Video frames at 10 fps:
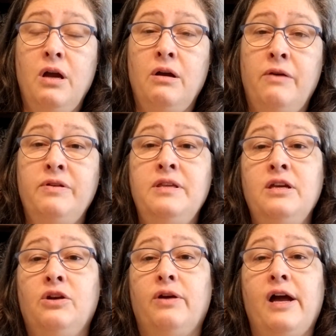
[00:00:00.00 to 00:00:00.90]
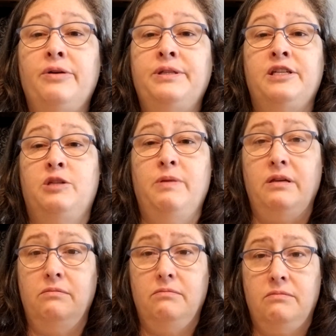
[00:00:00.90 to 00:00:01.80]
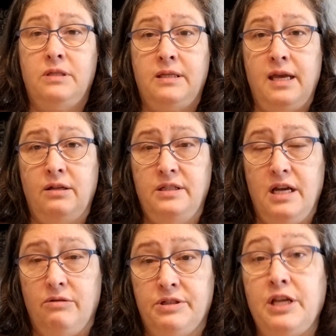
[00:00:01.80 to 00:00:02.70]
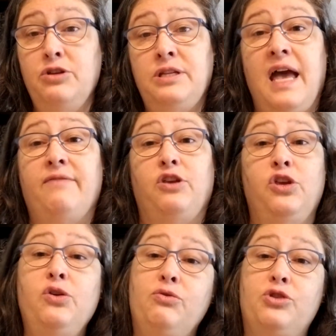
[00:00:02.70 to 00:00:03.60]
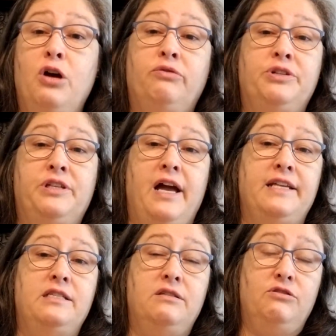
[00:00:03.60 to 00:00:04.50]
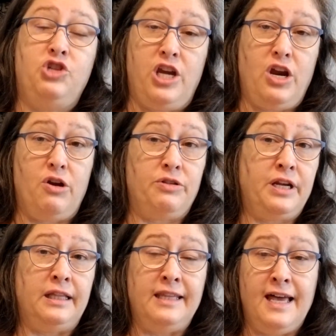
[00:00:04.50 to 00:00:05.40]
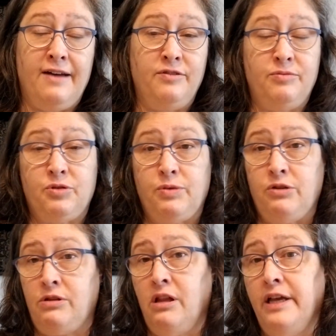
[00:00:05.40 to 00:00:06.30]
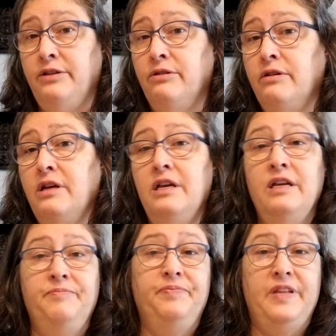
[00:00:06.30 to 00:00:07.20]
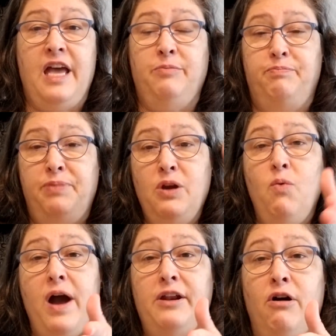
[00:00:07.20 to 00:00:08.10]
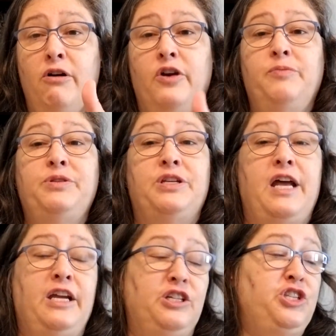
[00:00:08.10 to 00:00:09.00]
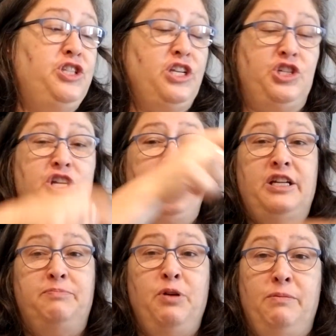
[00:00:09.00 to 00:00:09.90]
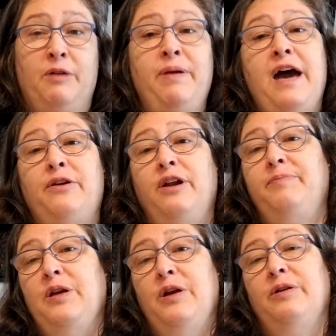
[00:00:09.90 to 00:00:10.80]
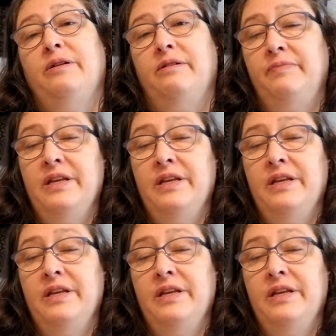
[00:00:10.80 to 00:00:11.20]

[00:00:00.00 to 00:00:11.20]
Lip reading: everything in our house has to be scaled down, because I used to have a huge oversized chair that I loved. It was a recliner, had big wide arms, and I could stitch, and I could put my pattern up there. And